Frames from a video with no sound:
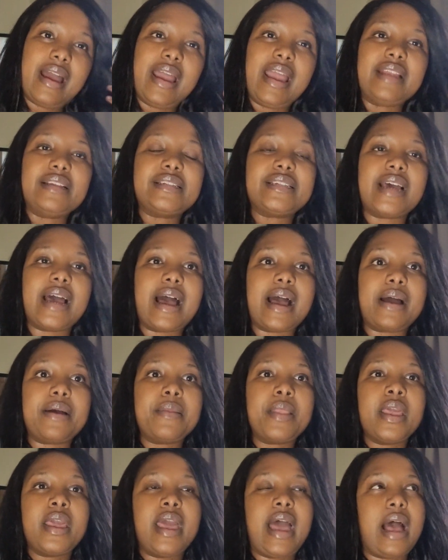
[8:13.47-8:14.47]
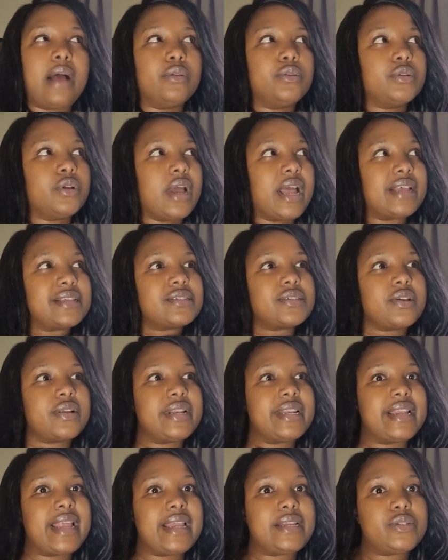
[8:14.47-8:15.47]
And I would also
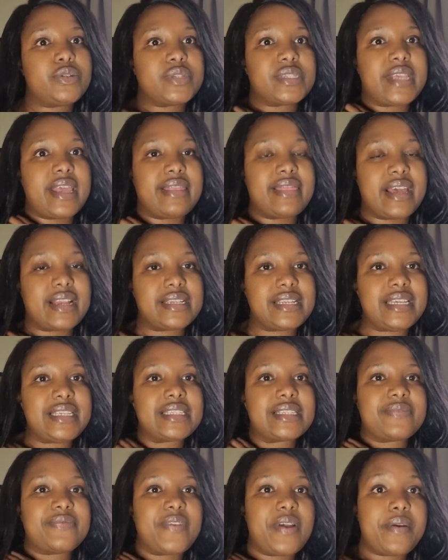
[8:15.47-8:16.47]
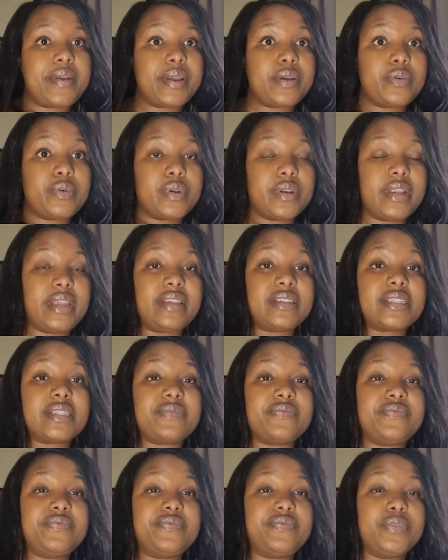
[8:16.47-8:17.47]
like to say that it's
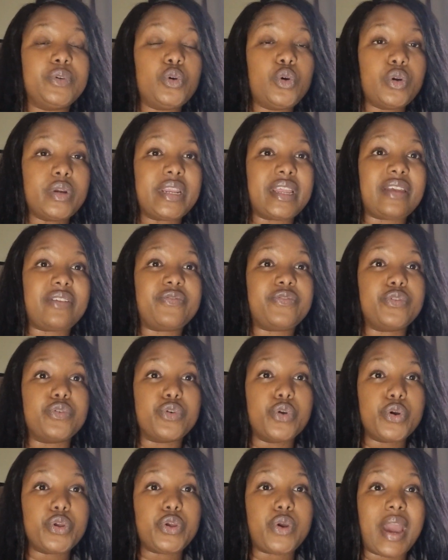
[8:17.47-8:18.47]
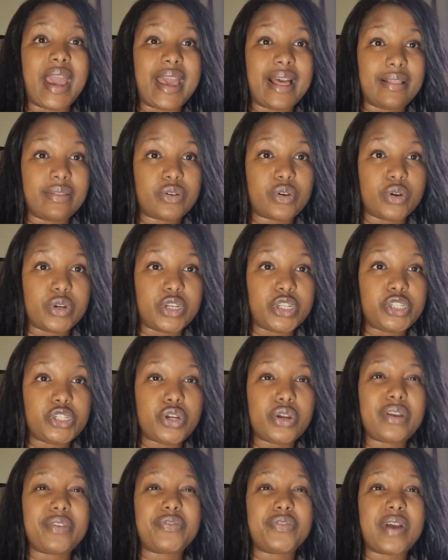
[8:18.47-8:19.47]
good if you know your health
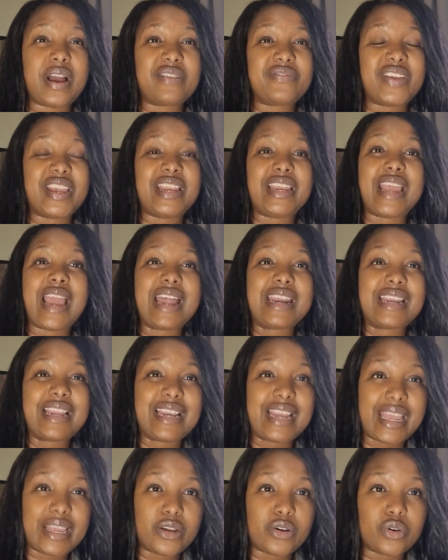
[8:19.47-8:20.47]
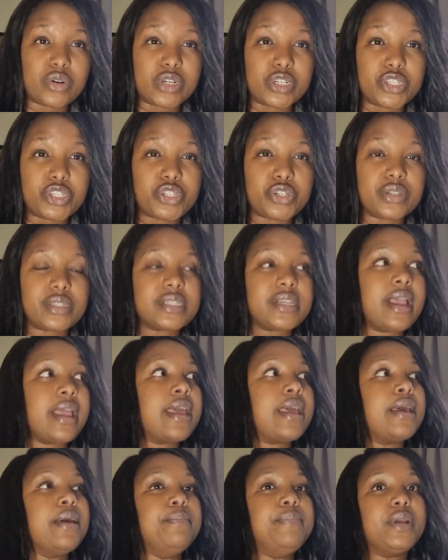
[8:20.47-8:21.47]
condition, if you have any underlying conditions,
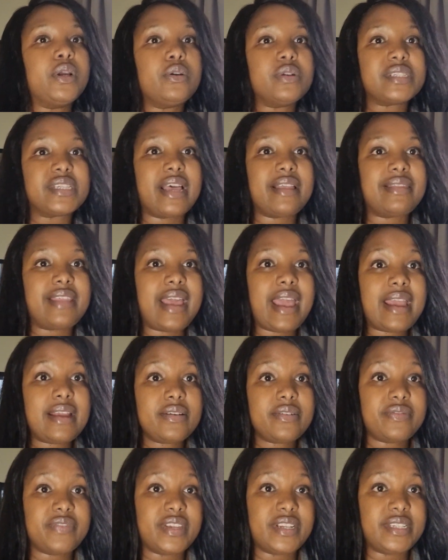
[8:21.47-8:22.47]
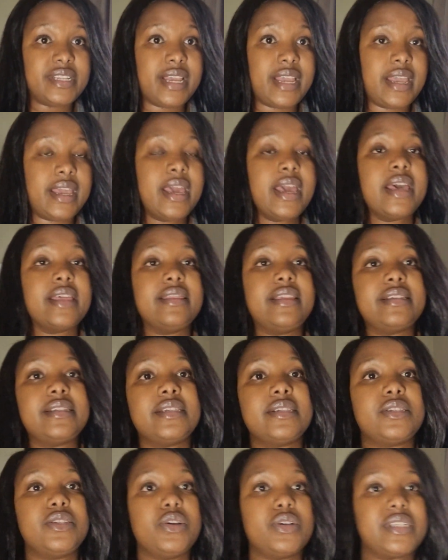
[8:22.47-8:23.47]
because at the end of the day, this
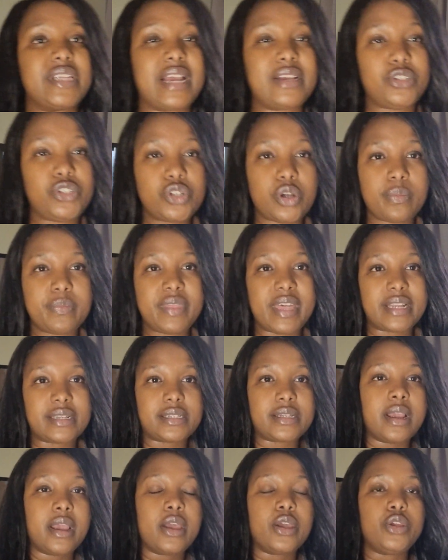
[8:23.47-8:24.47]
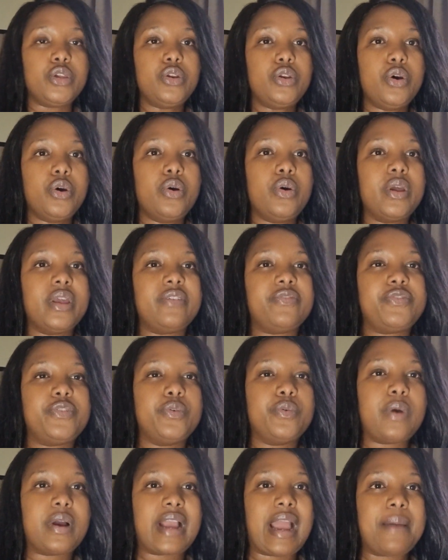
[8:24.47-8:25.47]
is not a job that, you know, if
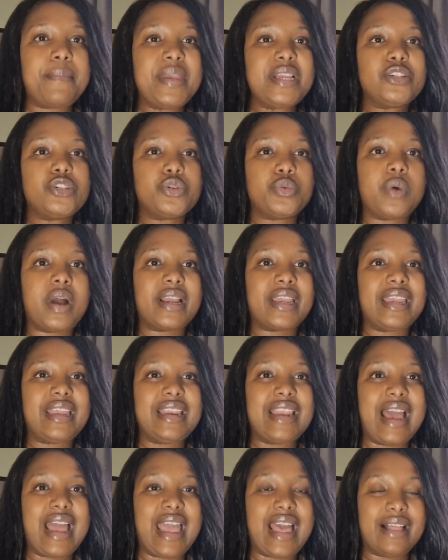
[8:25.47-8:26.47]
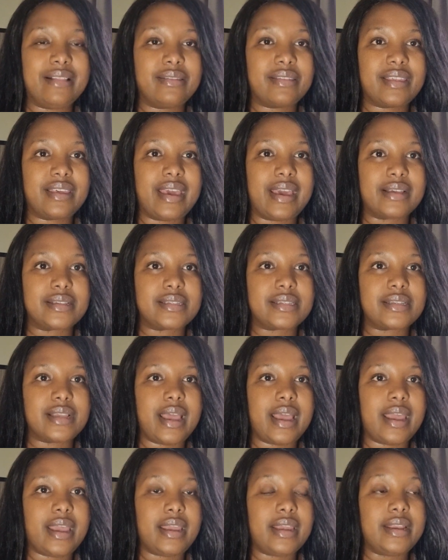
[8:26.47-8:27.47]
you were coming to work in a healthcare,
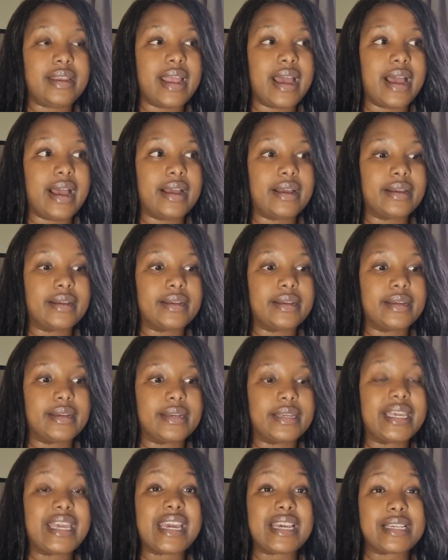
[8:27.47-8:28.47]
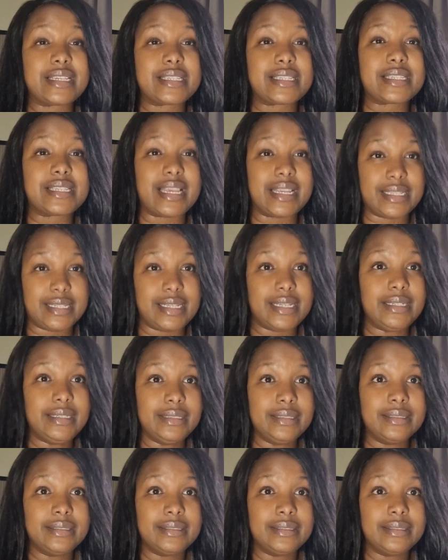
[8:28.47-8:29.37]
in a care setting,